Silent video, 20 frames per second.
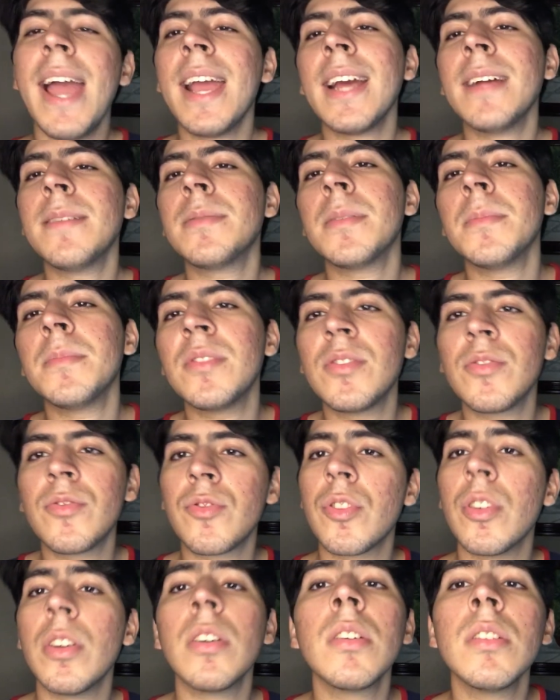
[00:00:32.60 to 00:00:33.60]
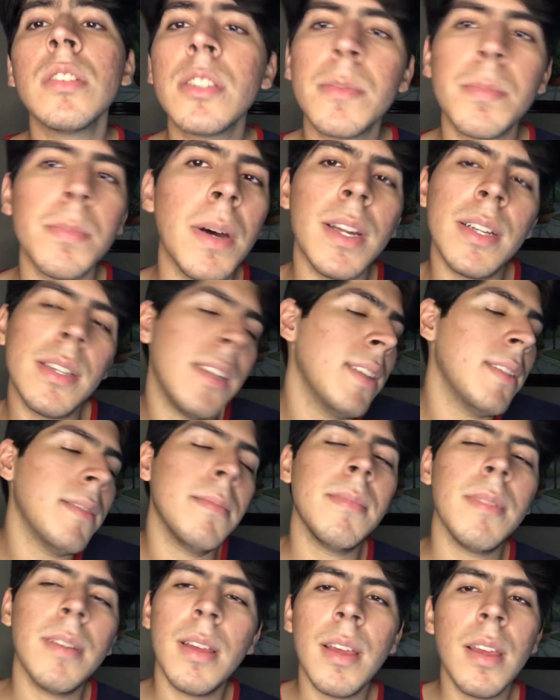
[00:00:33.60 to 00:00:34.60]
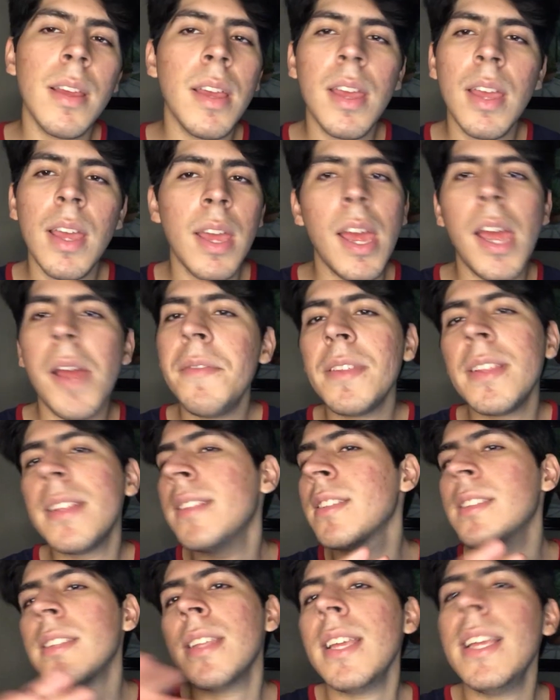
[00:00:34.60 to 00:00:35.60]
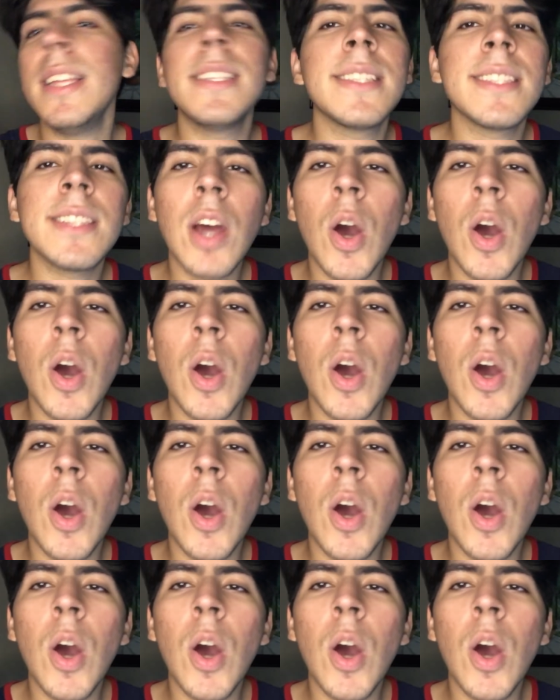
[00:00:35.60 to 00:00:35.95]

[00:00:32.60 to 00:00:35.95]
I have some struggles, but everything is